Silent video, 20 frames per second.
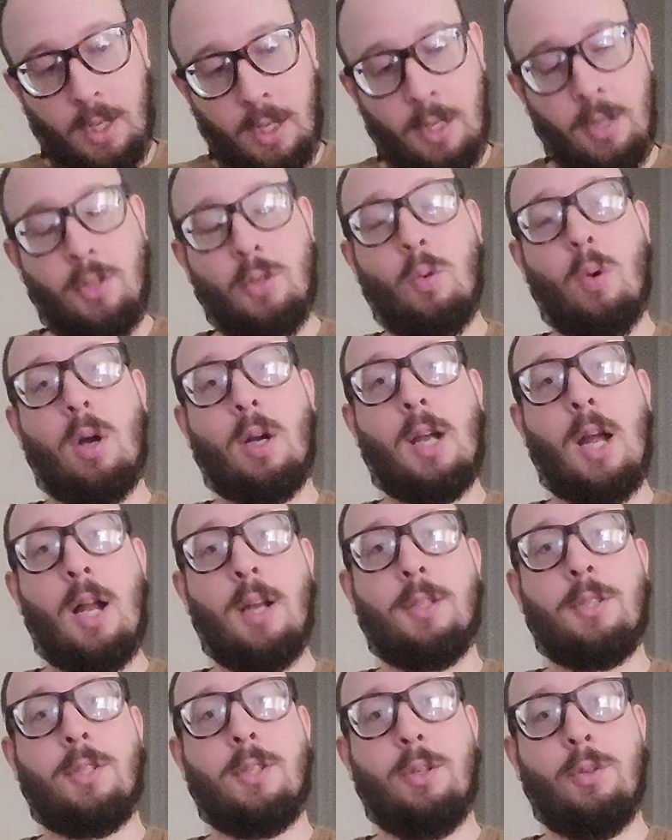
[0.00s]
into our
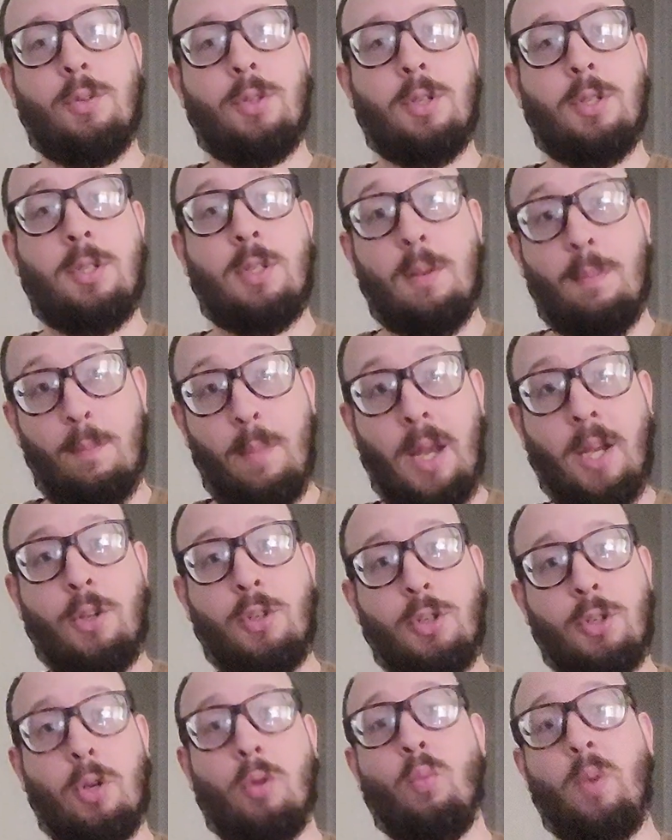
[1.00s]
Constitution to make
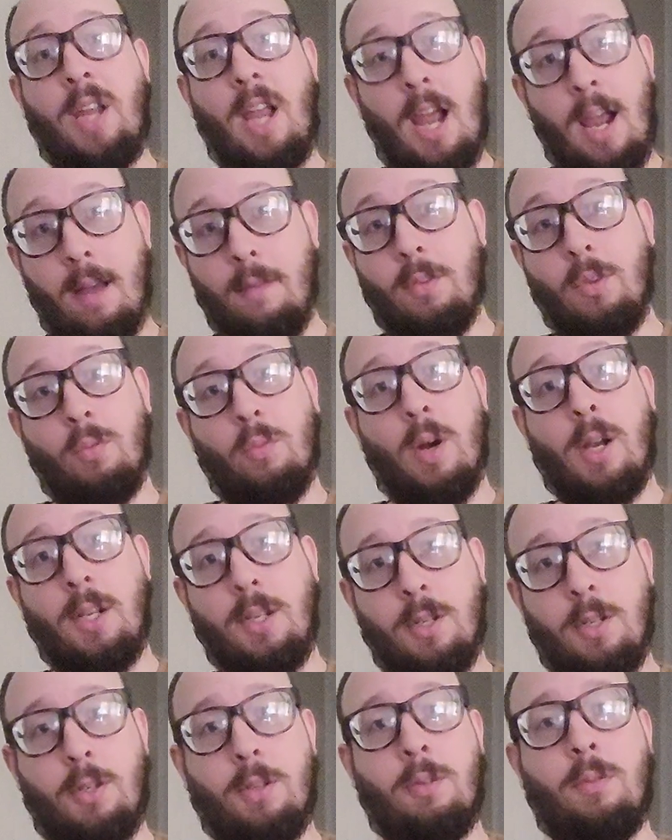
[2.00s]
sure we have the right
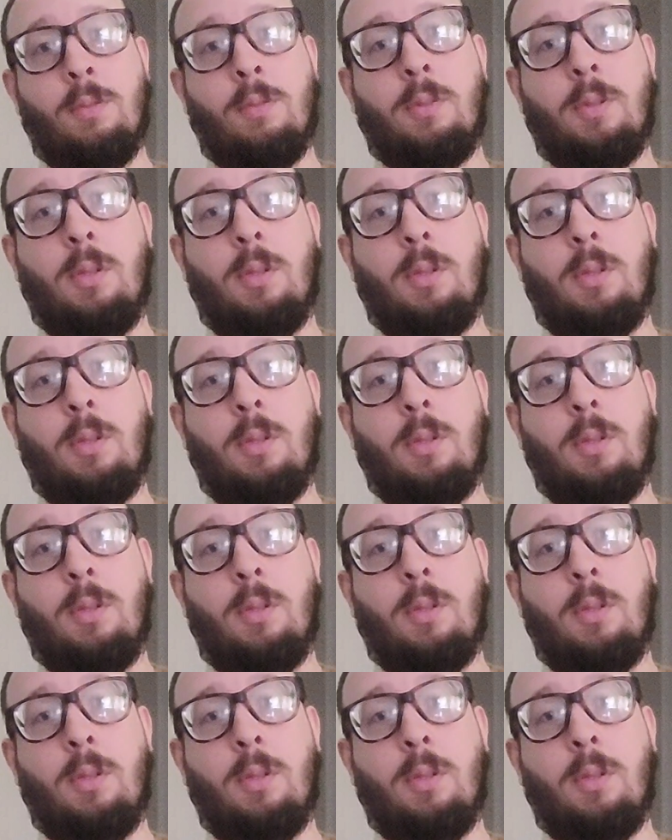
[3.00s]
to do.